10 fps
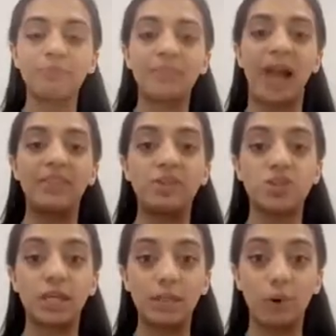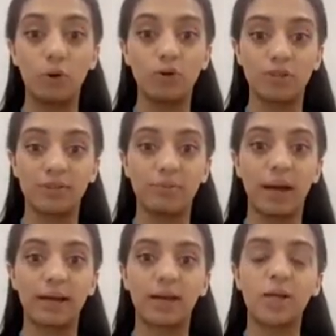and then just keep hold of the bag
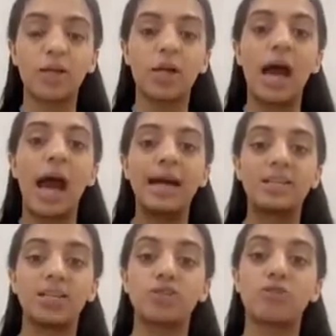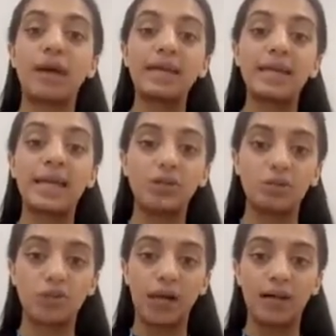and try and gain your
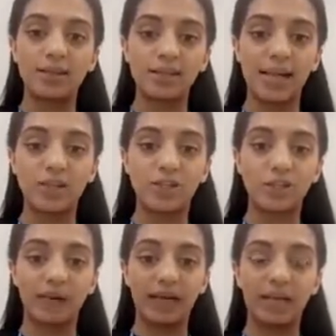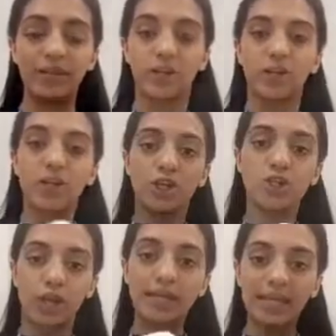child's attention by either
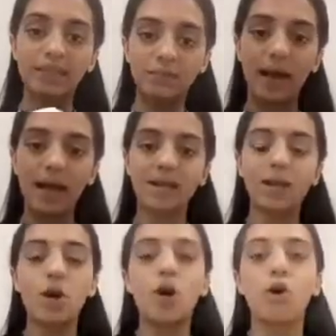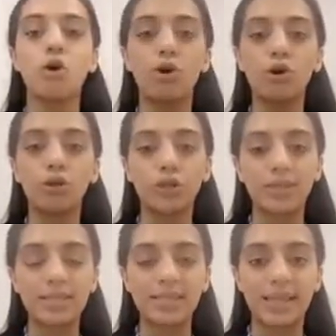shaking the bag or you could
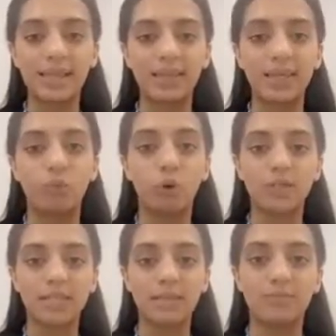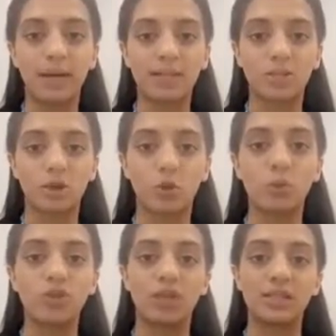sing the What's in the Bag song,
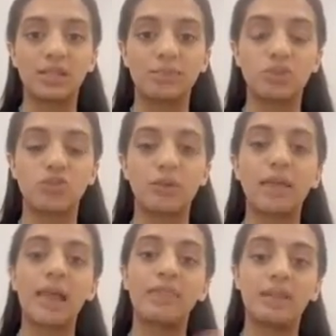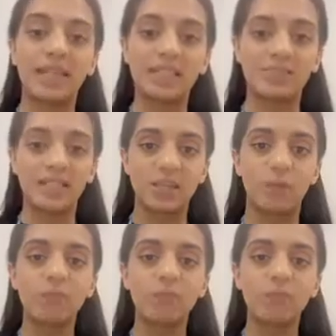which I'll demonstrate in the next video.